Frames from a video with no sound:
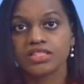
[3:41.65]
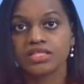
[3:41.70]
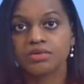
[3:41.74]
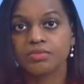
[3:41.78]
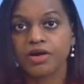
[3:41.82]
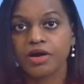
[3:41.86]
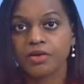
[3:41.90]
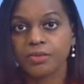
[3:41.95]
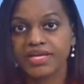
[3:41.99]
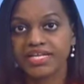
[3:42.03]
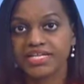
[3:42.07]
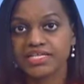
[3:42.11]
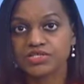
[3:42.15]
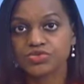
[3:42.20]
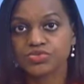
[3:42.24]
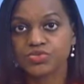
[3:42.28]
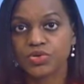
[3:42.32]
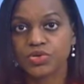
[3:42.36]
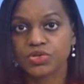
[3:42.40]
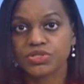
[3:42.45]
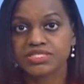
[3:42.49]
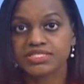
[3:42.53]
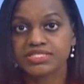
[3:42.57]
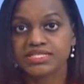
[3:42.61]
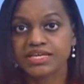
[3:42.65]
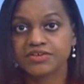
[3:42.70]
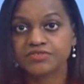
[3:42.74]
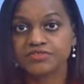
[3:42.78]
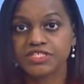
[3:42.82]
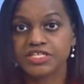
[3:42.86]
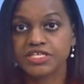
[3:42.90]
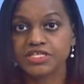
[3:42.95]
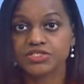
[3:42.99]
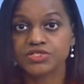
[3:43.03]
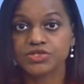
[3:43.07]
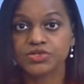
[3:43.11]
The Barbados Road
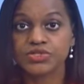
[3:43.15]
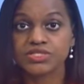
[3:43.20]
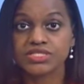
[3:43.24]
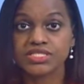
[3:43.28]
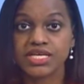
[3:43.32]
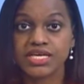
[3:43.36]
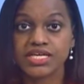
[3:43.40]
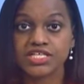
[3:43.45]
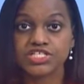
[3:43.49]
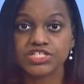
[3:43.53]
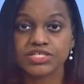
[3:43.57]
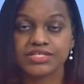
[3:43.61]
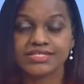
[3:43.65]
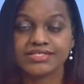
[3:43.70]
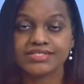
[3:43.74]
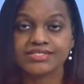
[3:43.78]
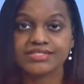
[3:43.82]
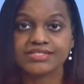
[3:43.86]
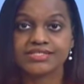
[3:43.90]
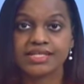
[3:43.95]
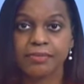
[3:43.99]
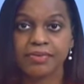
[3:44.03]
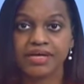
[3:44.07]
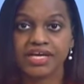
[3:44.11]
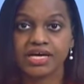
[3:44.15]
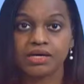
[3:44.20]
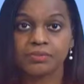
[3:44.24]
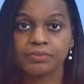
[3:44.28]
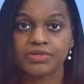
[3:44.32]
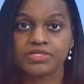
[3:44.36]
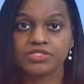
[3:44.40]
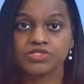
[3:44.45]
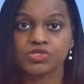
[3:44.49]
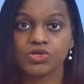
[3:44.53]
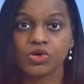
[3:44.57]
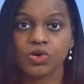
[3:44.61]
Safety Association is stepping up
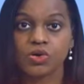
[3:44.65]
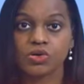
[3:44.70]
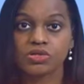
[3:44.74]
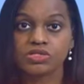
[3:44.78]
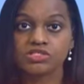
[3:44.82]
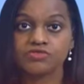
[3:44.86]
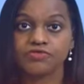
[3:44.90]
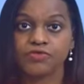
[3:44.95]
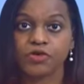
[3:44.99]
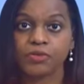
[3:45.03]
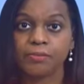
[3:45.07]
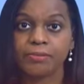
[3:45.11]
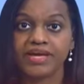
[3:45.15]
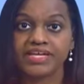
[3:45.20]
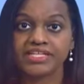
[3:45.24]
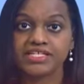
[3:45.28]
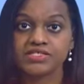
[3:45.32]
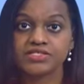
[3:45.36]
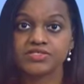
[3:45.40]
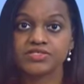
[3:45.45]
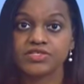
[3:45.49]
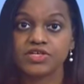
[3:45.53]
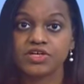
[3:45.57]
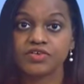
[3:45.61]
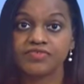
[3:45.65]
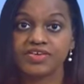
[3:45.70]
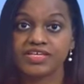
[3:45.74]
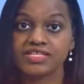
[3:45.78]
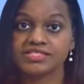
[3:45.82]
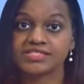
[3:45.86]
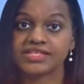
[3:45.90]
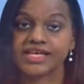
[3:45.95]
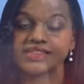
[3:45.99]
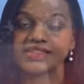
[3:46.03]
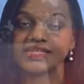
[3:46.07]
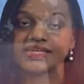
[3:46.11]
its calls for better
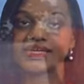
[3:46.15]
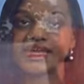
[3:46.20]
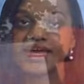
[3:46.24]
service at the